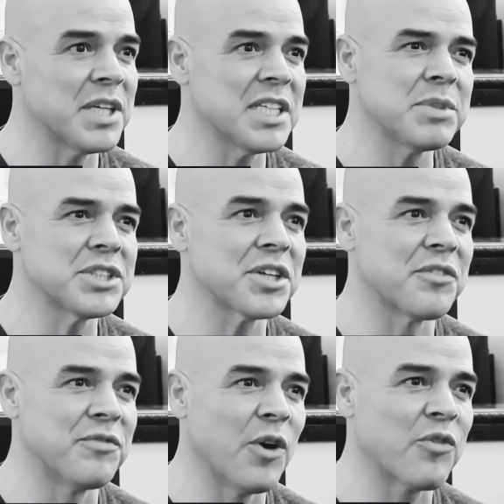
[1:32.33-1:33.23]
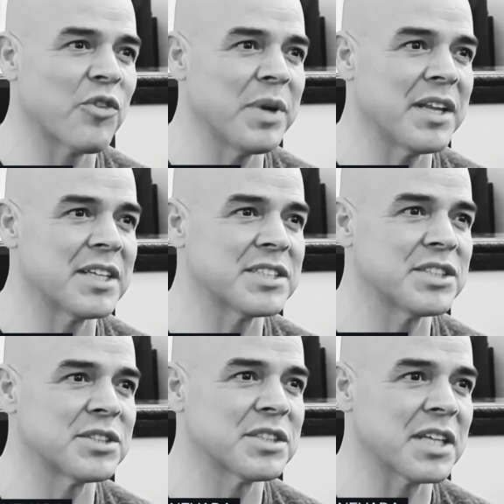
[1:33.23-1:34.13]
Please be sure to vote for me during
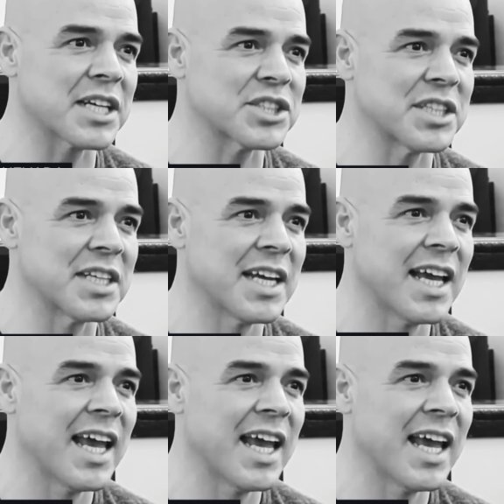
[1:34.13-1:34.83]
his election. failed county